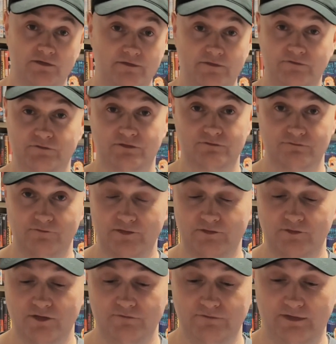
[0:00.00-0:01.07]
I think it's a
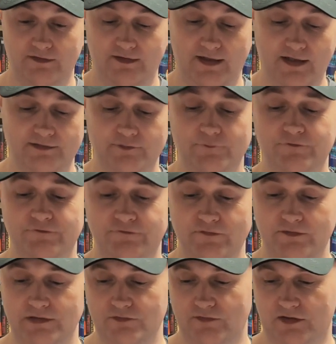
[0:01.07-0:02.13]
great cover, and I would
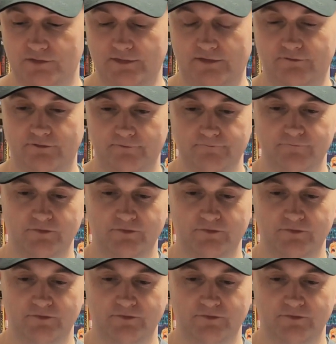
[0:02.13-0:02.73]
certainly recommend